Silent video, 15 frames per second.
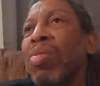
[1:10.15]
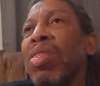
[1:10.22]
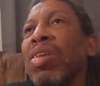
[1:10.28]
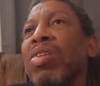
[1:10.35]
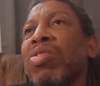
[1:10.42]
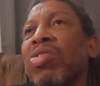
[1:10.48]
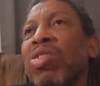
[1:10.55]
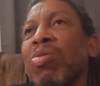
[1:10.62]

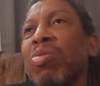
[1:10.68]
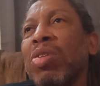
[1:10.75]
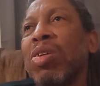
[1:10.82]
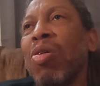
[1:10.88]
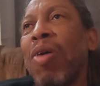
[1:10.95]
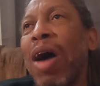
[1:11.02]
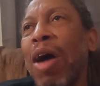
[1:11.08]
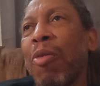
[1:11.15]
she would know
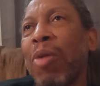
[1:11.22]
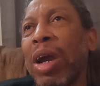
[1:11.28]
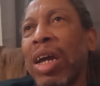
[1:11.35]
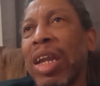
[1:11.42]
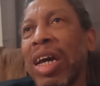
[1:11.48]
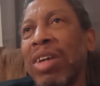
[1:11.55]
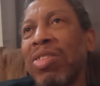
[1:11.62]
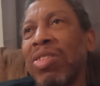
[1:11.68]
how
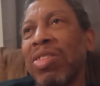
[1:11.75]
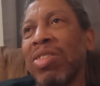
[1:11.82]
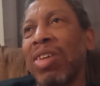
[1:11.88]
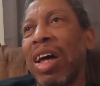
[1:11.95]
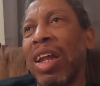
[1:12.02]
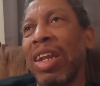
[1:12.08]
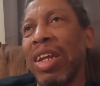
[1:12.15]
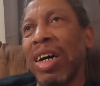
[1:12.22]
regulations are
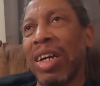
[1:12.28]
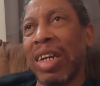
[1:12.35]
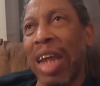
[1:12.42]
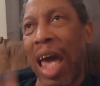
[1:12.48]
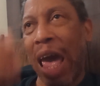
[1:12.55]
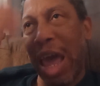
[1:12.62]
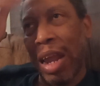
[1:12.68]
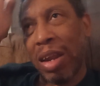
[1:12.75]
looked
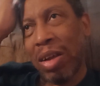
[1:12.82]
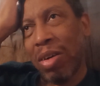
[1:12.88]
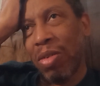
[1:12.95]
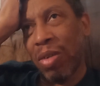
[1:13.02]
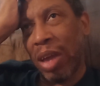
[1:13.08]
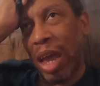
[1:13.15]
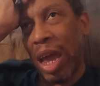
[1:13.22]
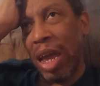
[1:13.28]
at.
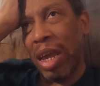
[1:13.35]
Okay.